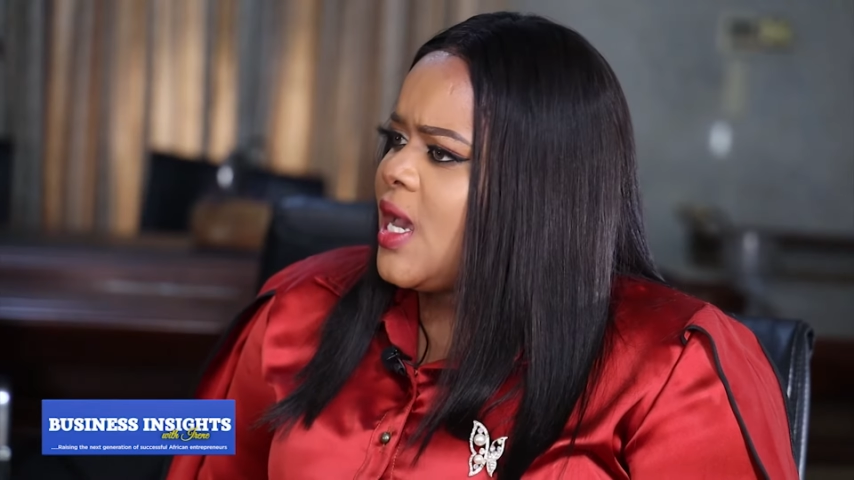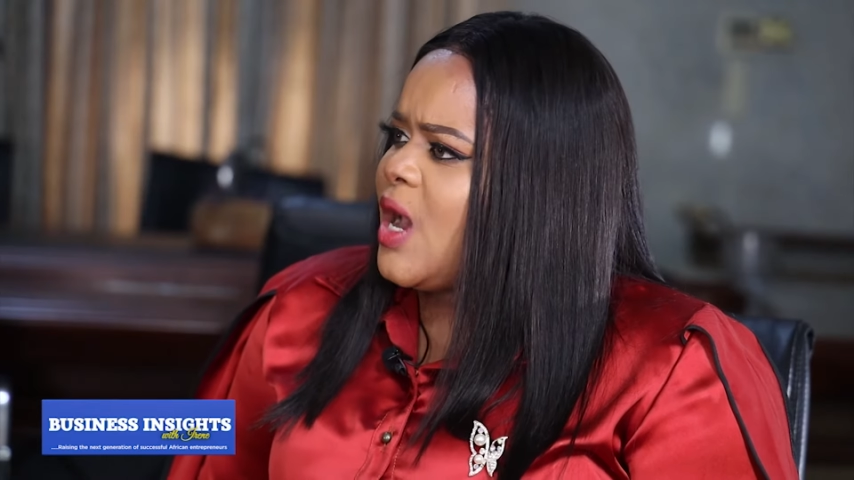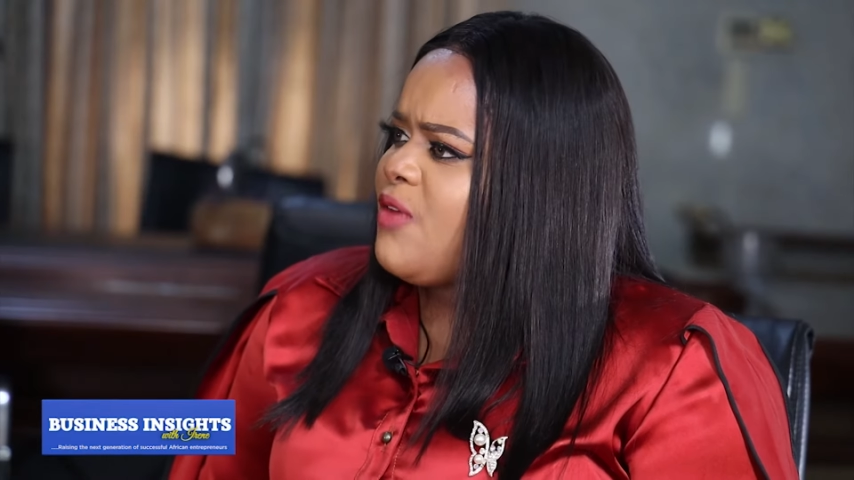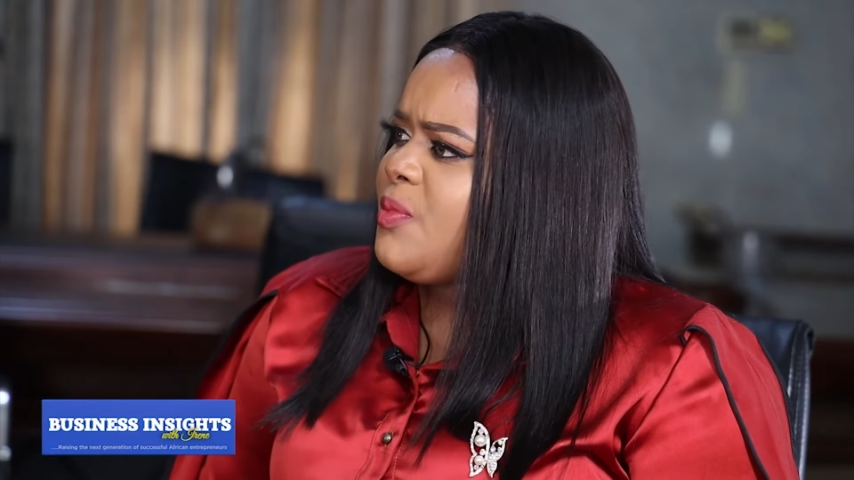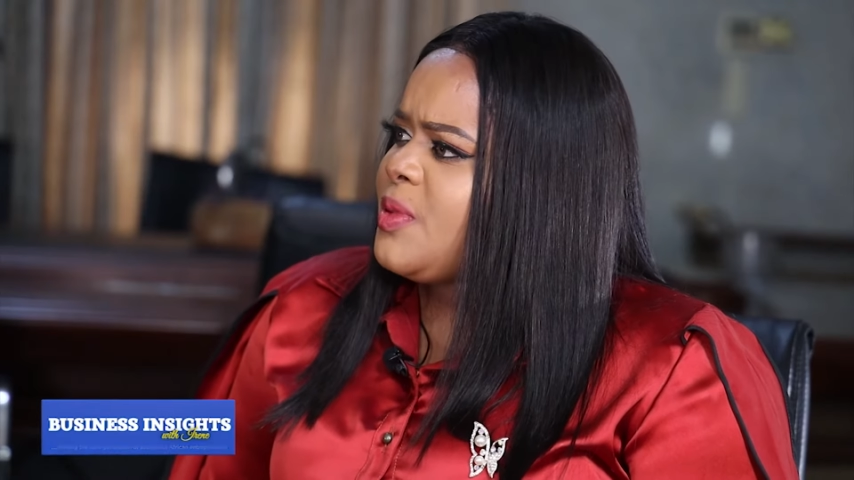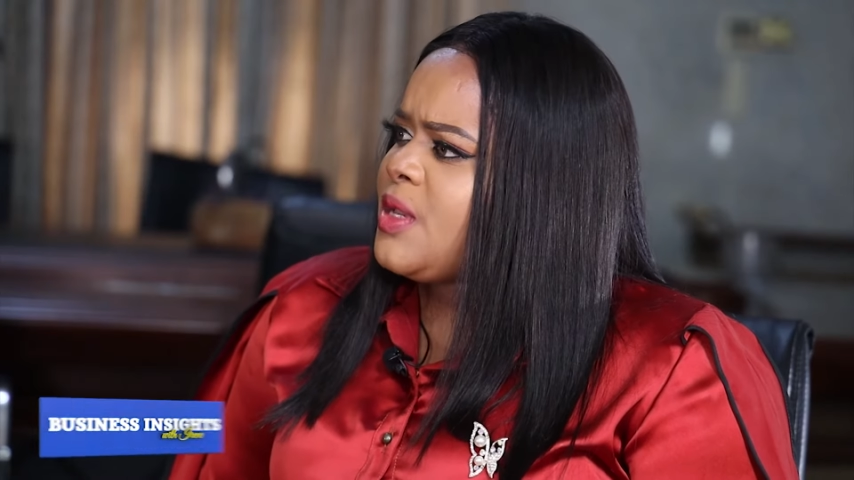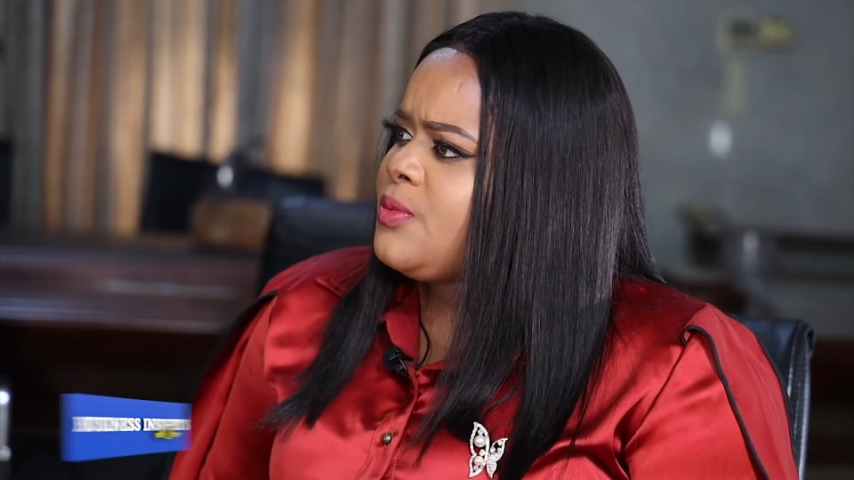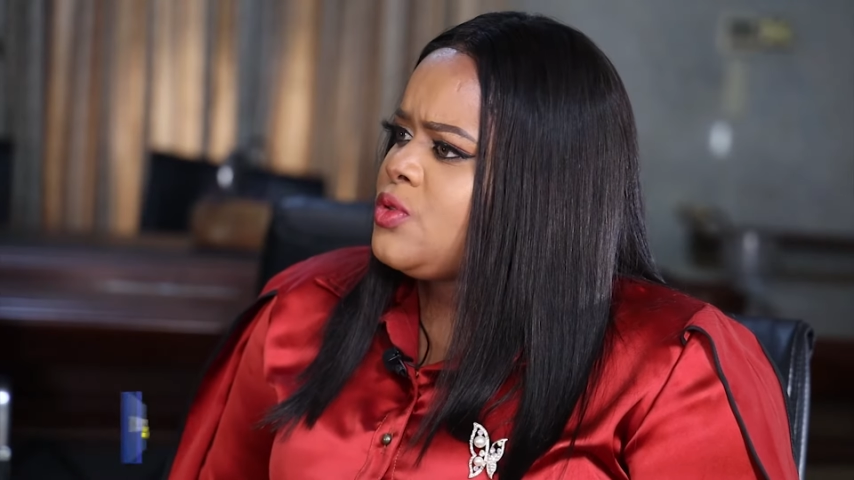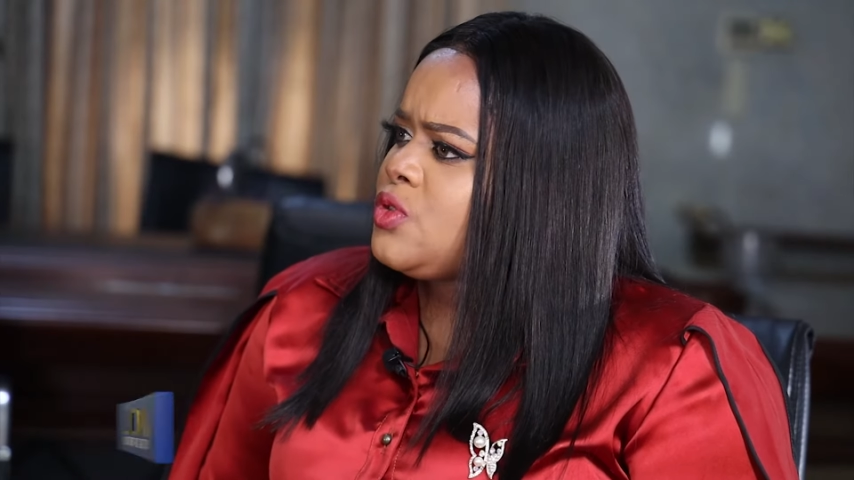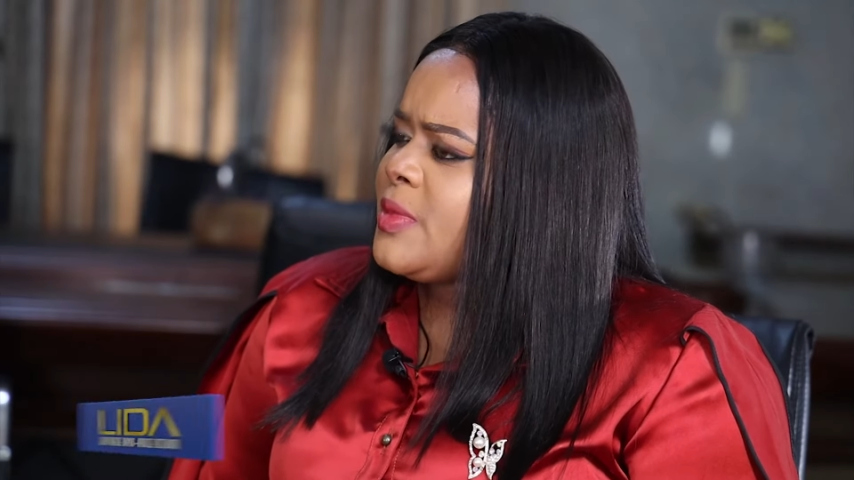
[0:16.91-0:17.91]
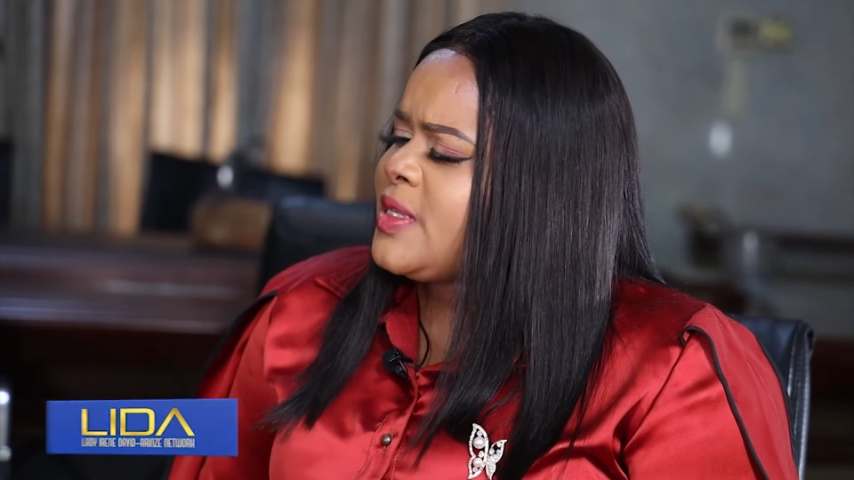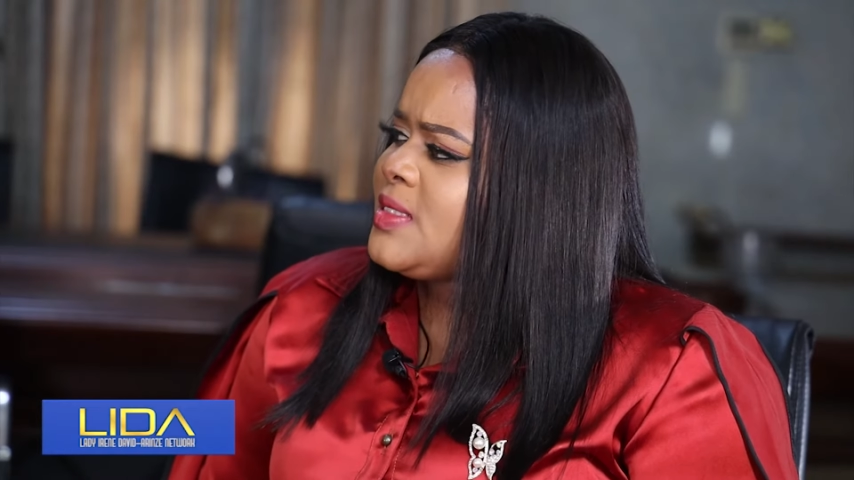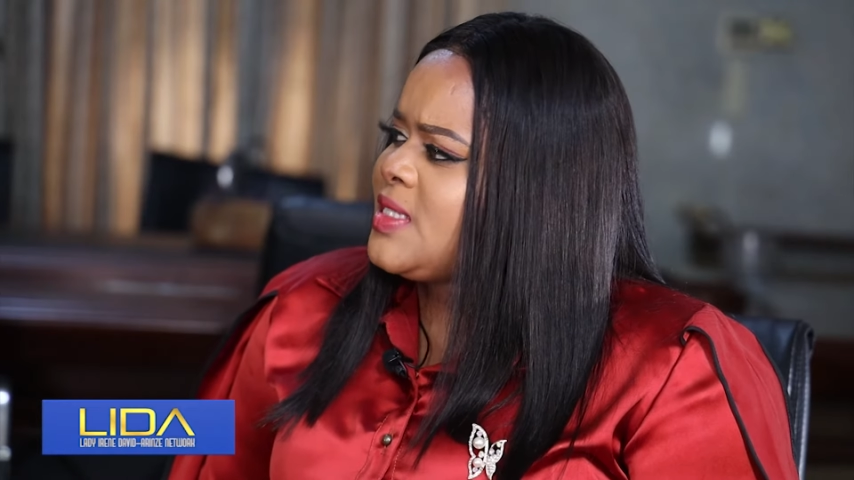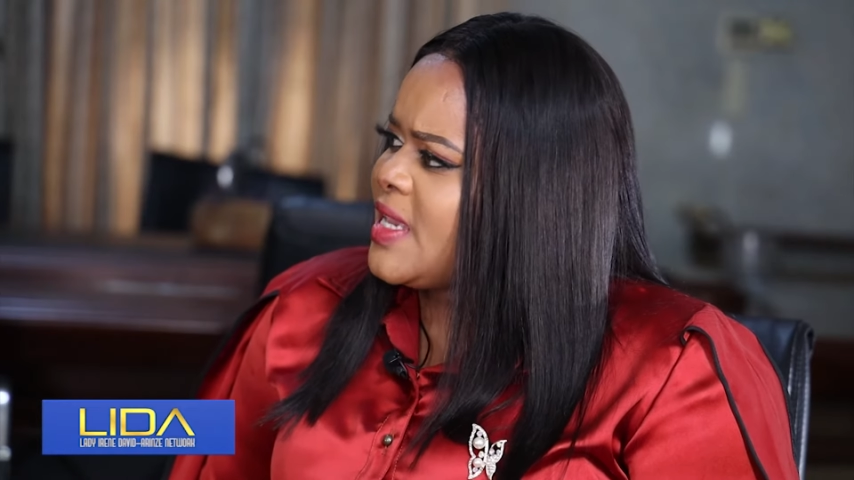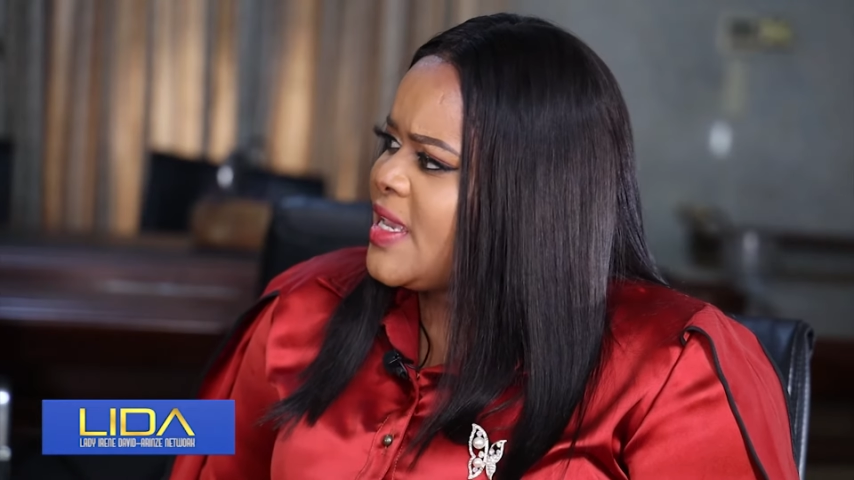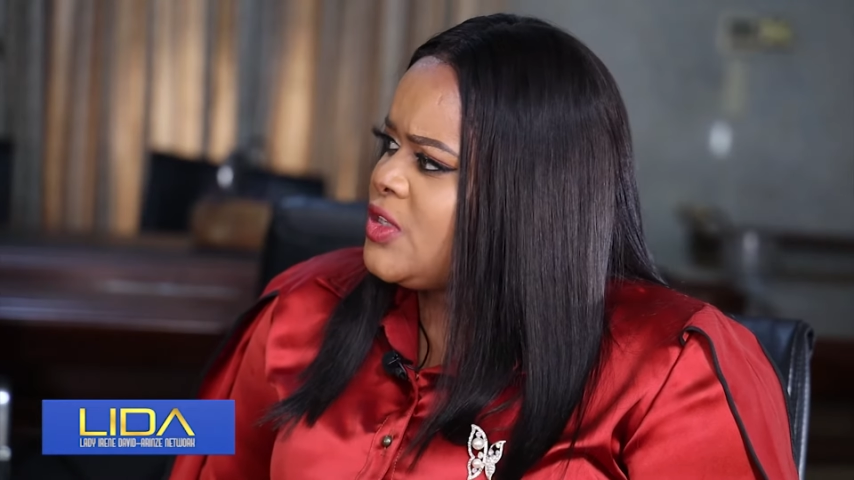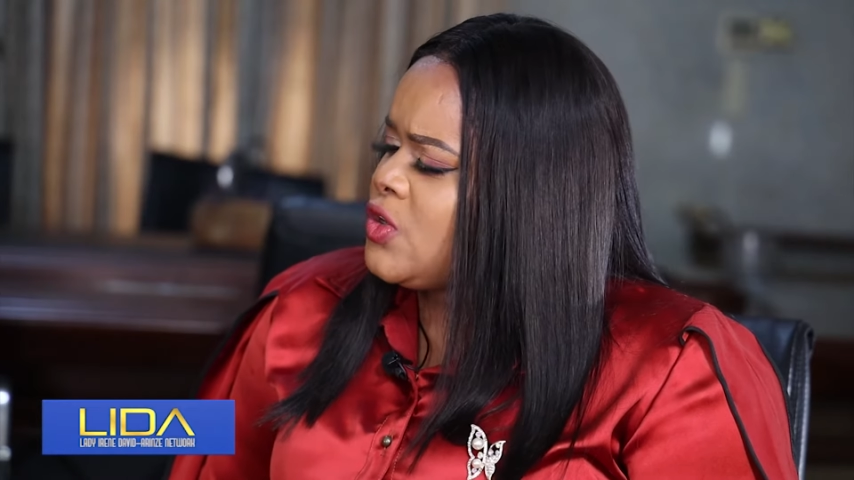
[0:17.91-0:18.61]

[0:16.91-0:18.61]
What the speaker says: how have you been able to maintain